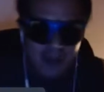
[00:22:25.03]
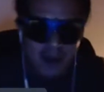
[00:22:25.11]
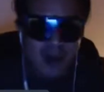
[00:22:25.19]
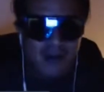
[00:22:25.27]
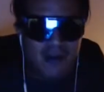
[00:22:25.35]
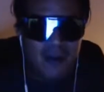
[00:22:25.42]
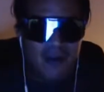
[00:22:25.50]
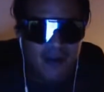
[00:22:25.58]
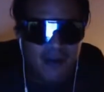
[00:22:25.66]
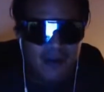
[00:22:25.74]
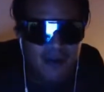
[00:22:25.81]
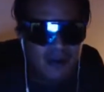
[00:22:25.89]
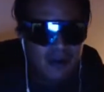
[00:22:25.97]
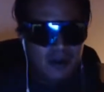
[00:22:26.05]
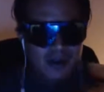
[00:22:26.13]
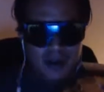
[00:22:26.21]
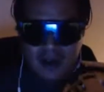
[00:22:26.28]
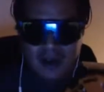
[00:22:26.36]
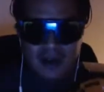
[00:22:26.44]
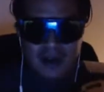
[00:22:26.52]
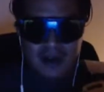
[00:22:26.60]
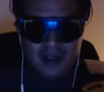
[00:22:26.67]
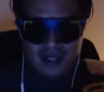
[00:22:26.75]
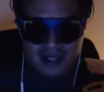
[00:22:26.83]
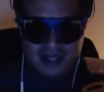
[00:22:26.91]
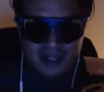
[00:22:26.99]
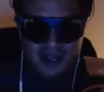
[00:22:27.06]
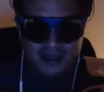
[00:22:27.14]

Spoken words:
Guerrero needs to get